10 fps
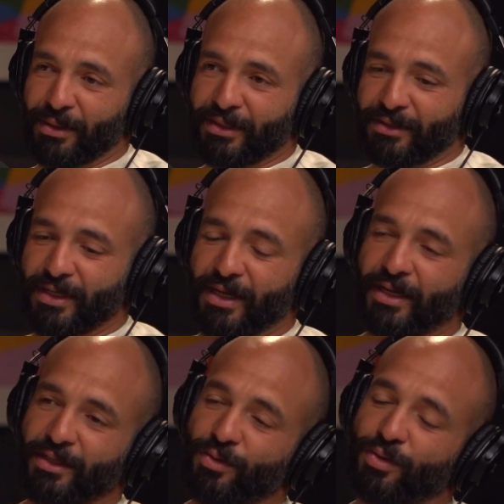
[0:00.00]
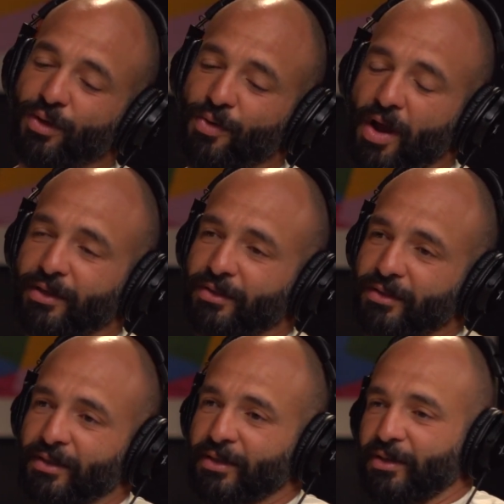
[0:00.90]
Because you could grind
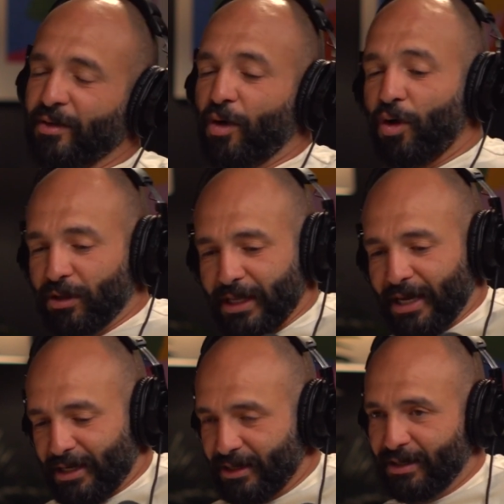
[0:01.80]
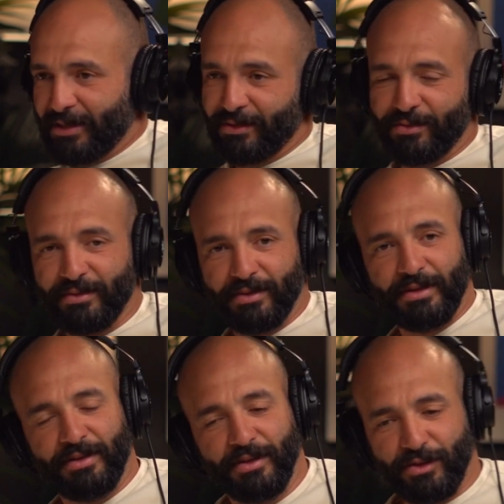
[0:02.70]
all day
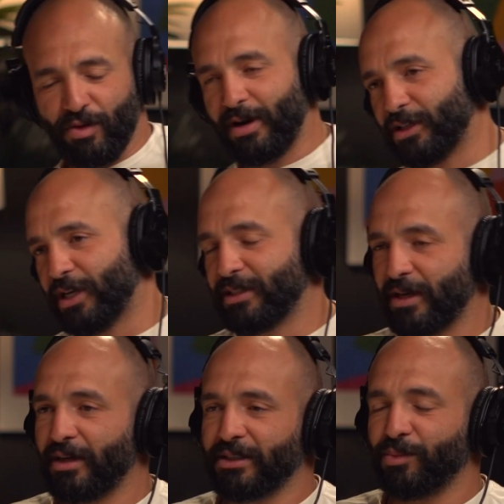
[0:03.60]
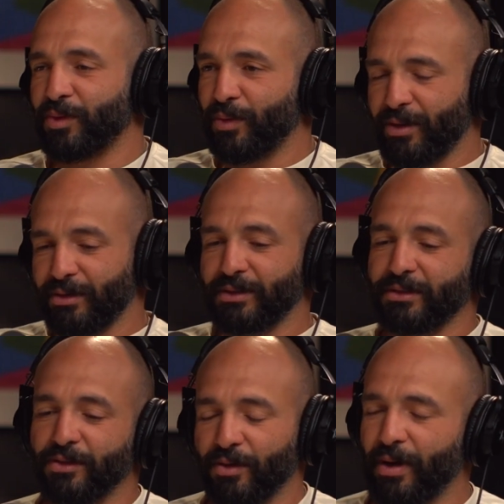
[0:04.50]
trying to chase a customer, whether it's,
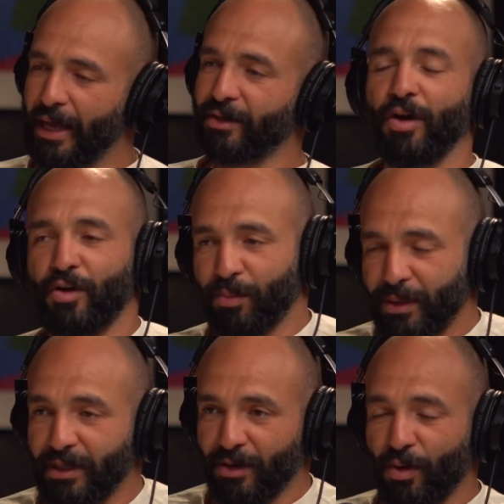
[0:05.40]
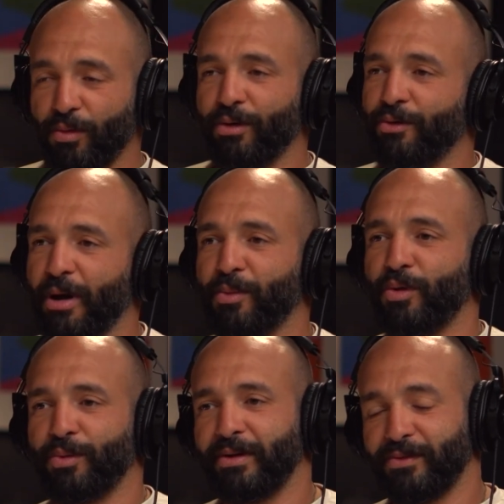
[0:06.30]
AdNoc or PDO or Aramco
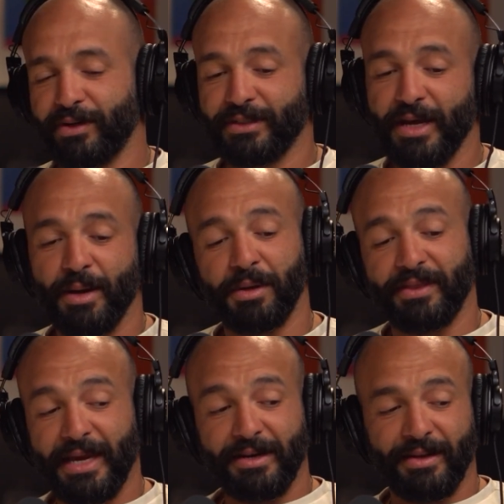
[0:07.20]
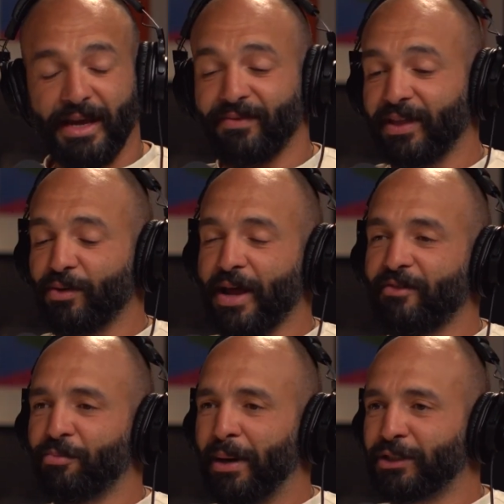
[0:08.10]
or whatever it is. But at the end of the day, if they don't
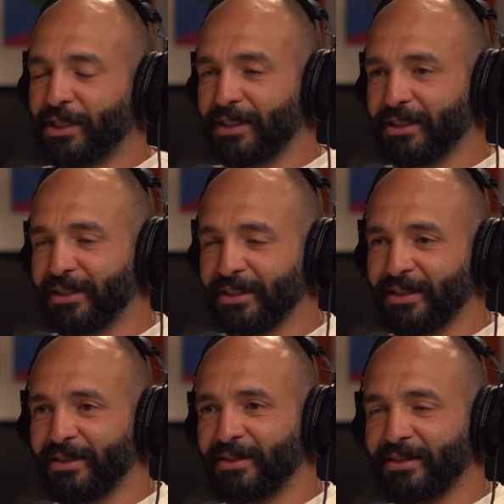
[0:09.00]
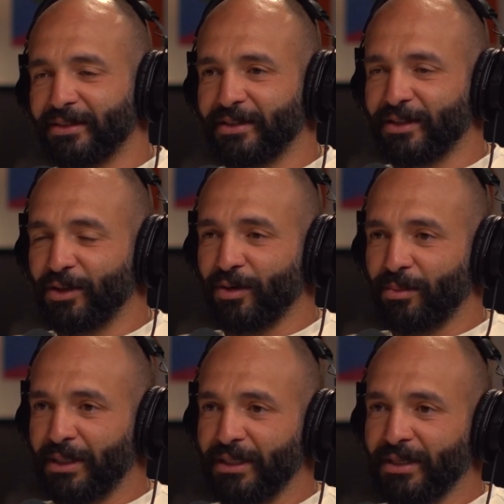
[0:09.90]
have budget, you know what I
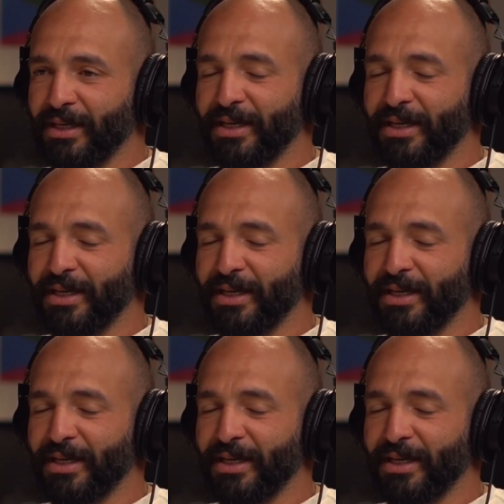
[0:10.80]
mean?